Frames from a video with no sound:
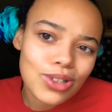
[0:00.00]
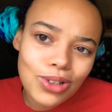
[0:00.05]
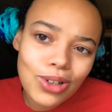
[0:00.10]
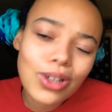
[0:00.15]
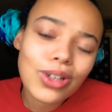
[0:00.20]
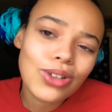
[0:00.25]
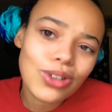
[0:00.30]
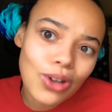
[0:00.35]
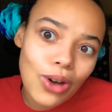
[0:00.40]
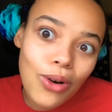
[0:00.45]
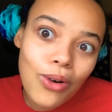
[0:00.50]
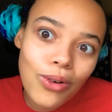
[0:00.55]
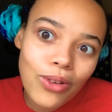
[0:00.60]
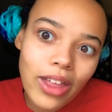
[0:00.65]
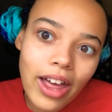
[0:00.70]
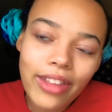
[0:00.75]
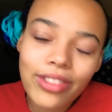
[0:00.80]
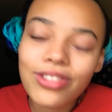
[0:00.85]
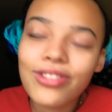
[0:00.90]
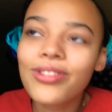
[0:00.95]
gonna know
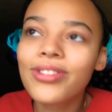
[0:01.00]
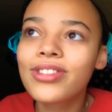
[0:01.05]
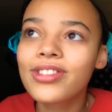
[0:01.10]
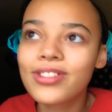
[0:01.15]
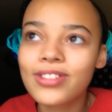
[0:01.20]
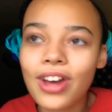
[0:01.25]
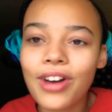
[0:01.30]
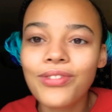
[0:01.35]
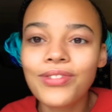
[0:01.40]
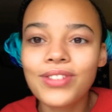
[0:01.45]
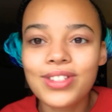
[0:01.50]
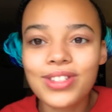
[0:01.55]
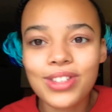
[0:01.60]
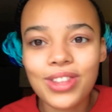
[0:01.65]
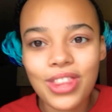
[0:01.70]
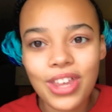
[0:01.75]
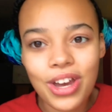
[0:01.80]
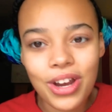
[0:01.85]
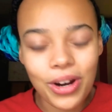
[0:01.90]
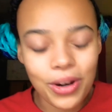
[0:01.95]
that stuff is
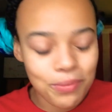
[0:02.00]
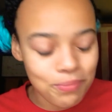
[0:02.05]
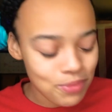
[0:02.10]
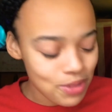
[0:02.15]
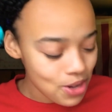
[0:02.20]
there.